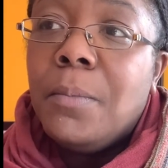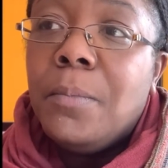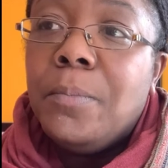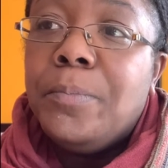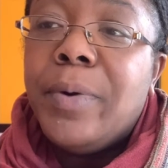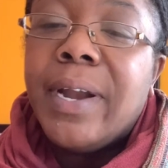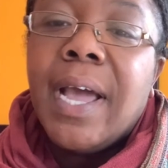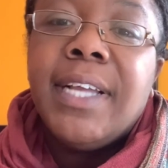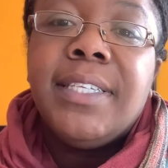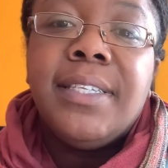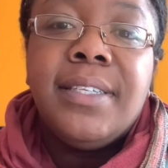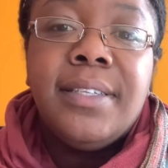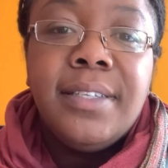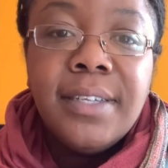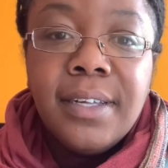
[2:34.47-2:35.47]
but I
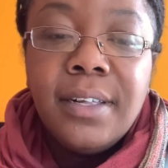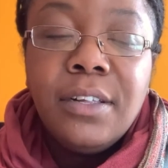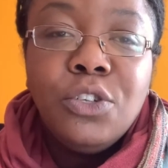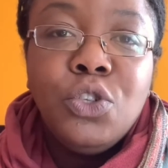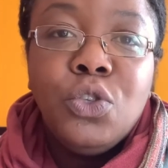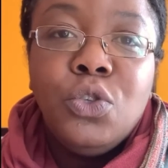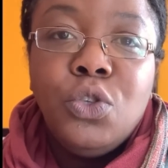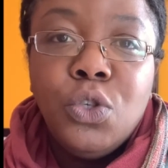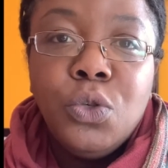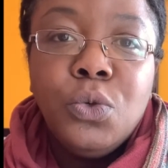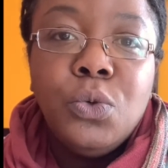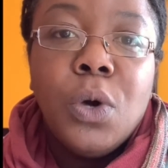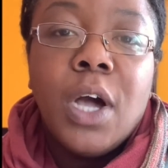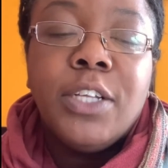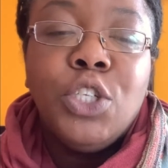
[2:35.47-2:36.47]
still
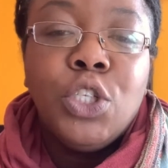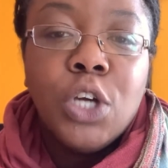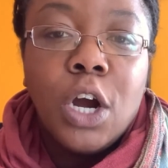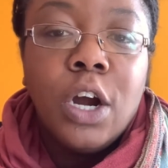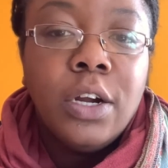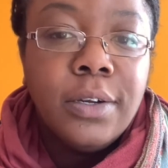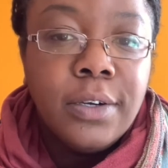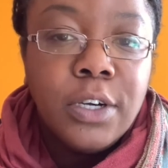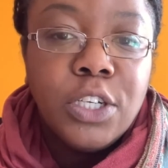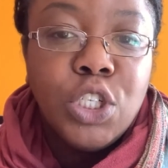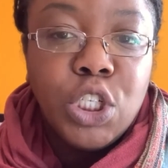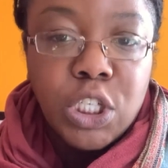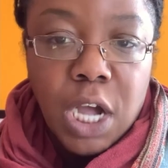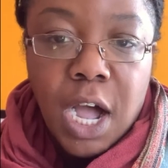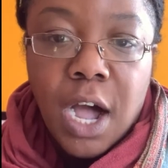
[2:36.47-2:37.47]
do a darn good
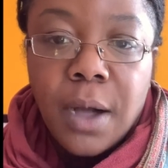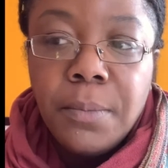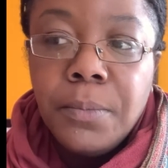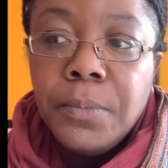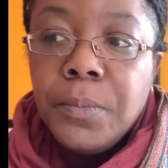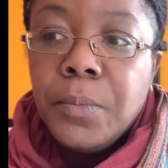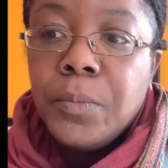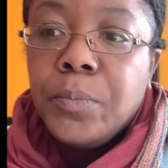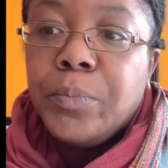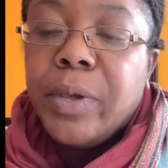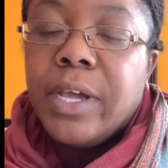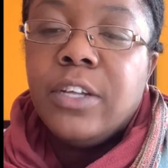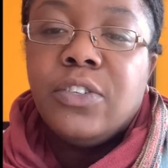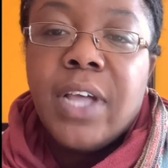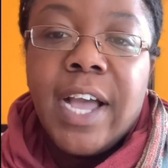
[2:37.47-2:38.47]
job
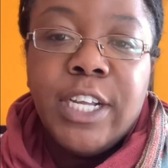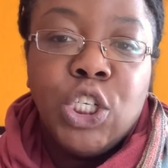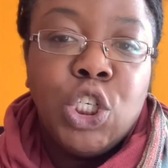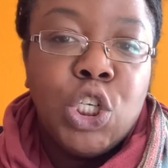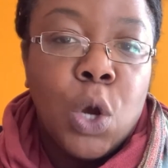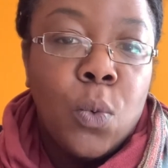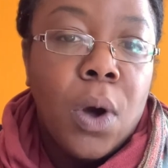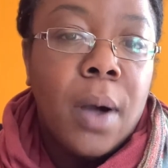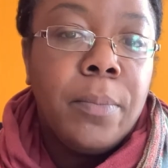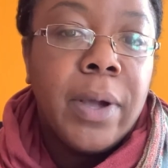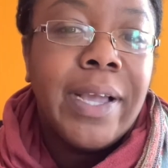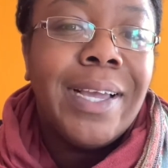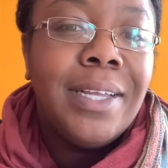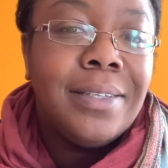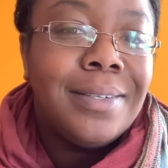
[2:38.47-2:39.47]
because I show up
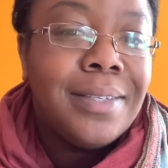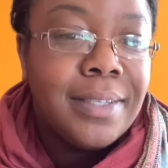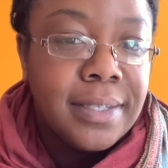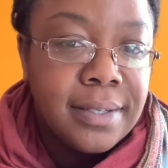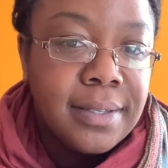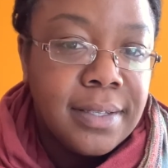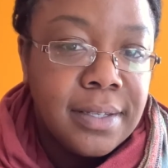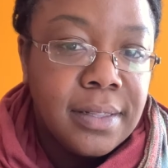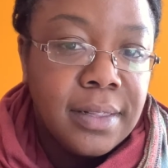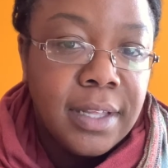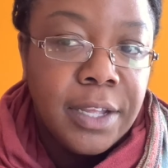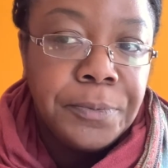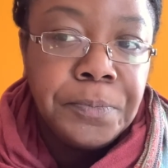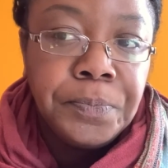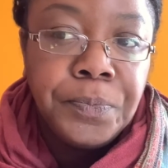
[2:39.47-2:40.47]
consistently.
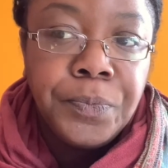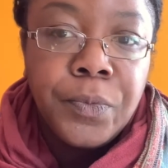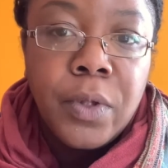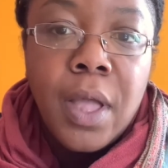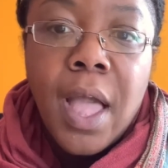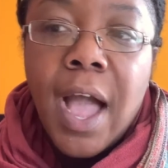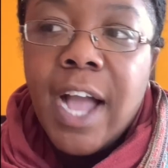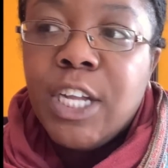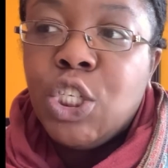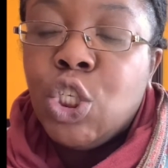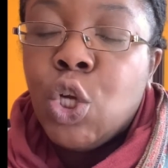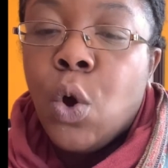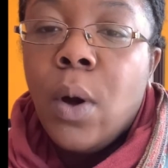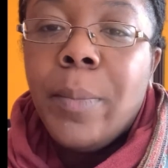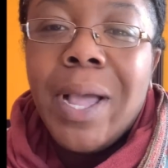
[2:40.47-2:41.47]
I
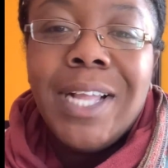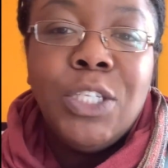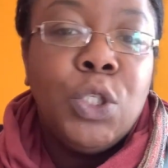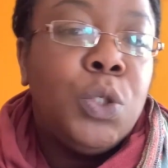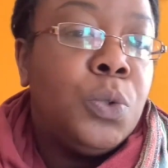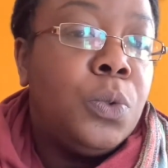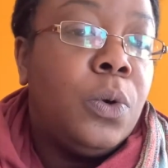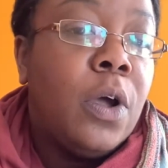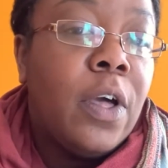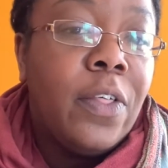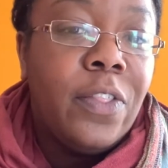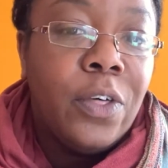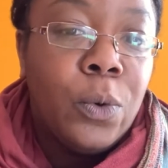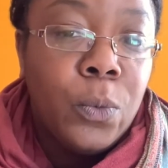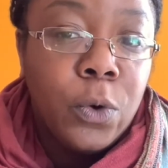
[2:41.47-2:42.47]
show up and do
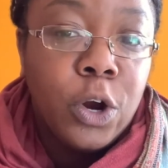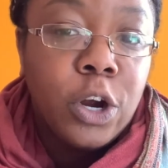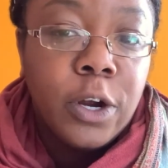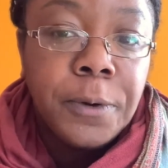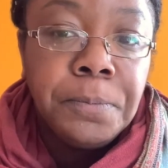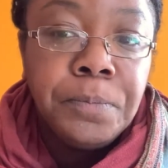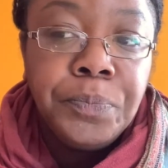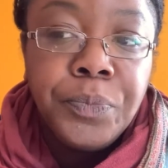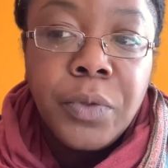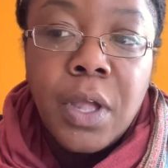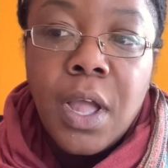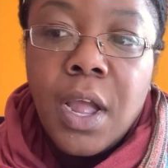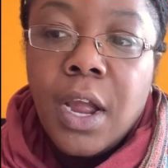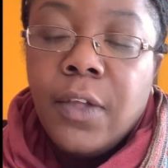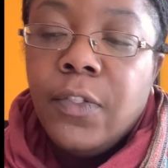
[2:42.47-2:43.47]
the work.
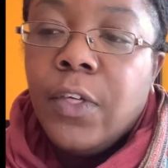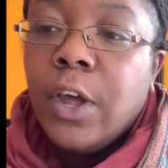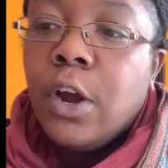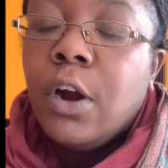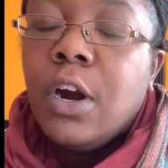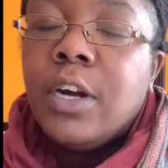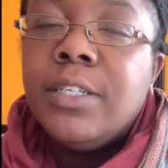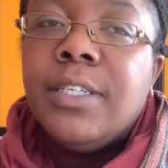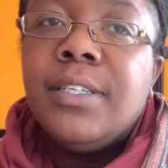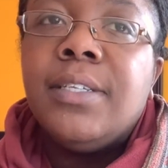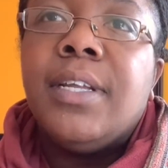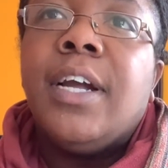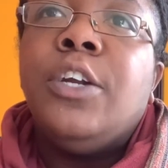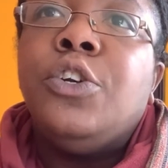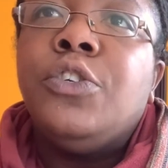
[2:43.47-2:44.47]
There are
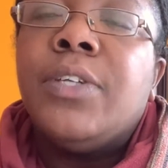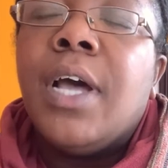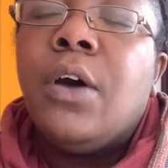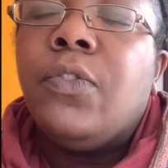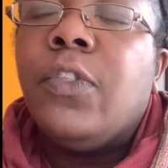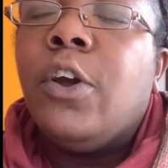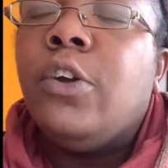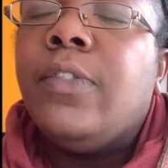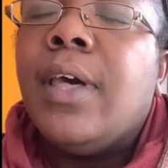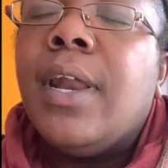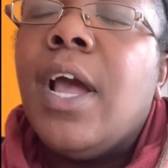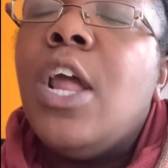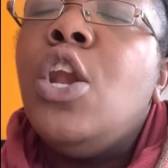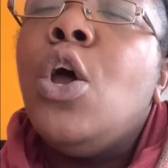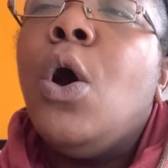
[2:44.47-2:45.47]
designers out there that
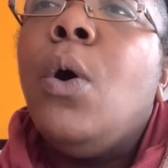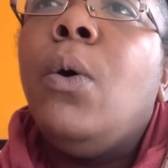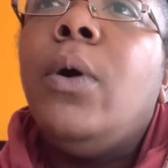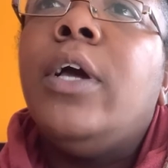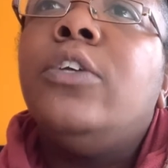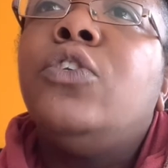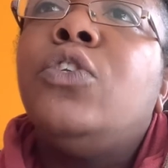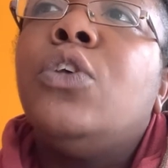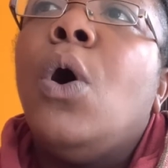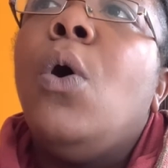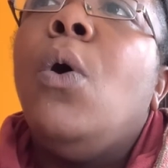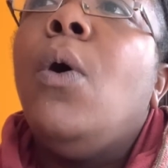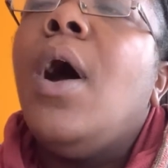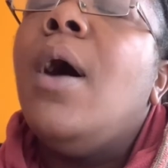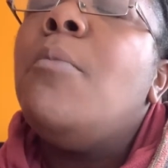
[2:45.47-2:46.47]
I know is
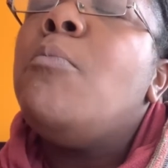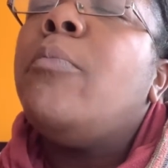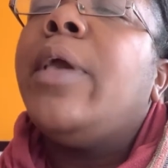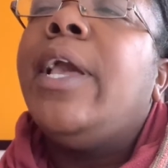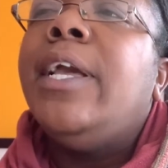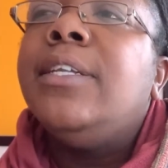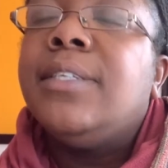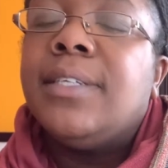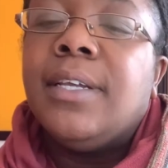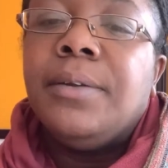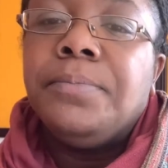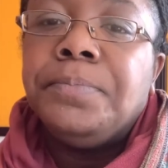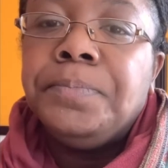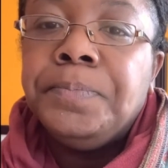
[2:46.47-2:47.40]
so amazing,